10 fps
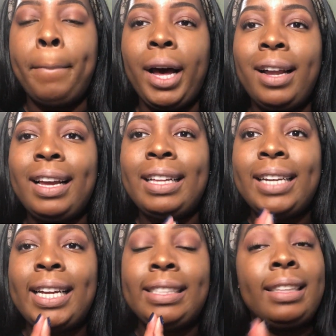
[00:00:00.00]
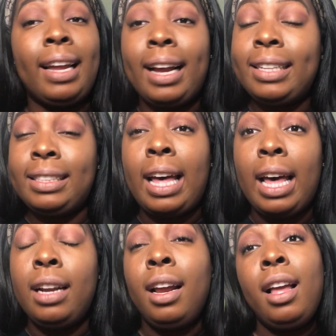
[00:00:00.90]
but it is, like I
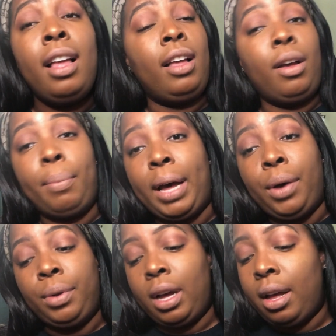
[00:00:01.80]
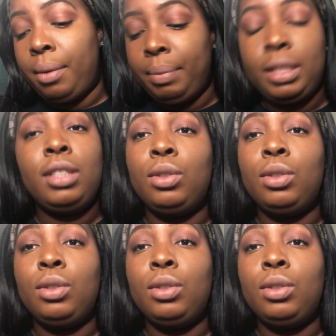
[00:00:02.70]
said about Mrs.